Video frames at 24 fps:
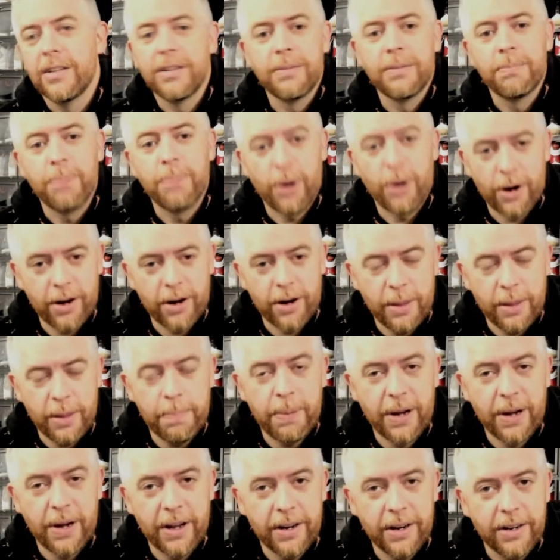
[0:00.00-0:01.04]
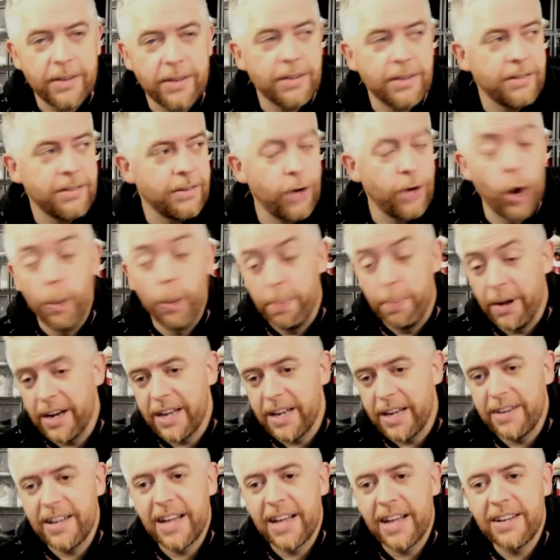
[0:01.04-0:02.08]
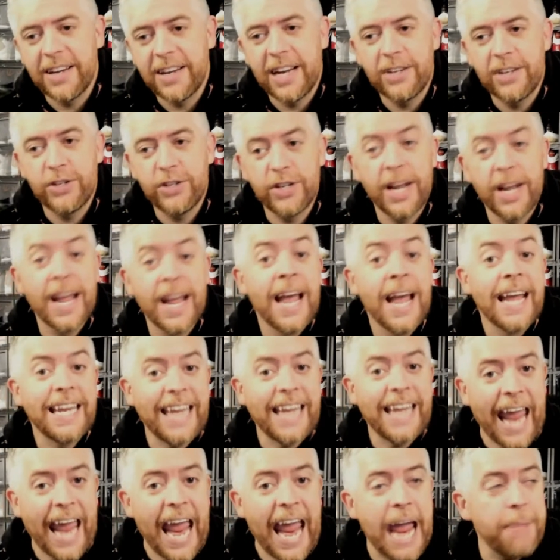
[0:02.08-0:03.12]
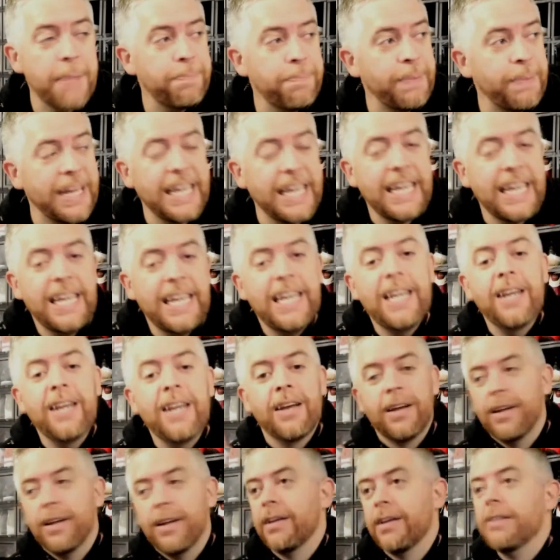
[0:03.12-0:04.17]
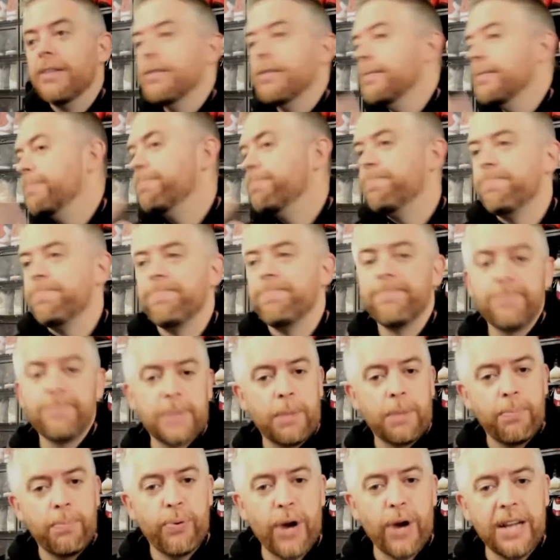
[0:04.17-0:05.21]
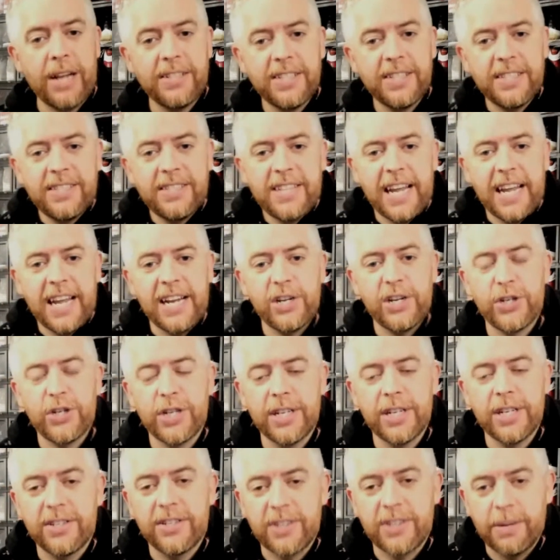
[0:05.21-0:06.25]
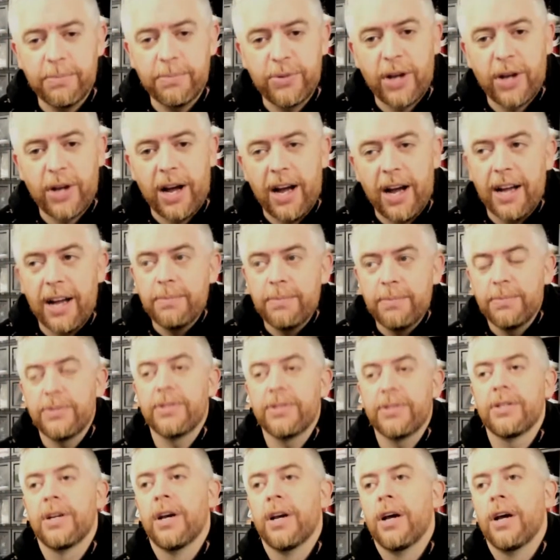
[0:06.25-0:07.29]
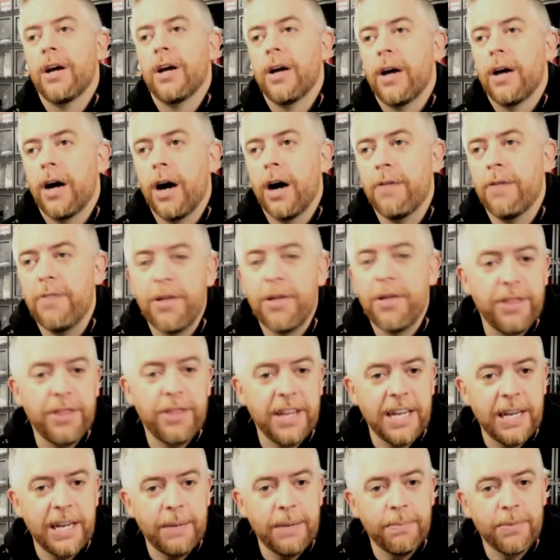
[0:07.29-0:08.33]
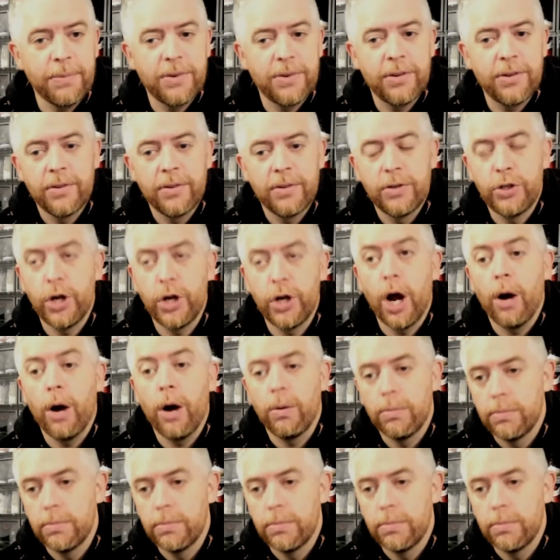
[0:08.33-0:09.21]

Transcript: pardon the pun, no pun intended, I should say, campy presentation sometimes of a themed show.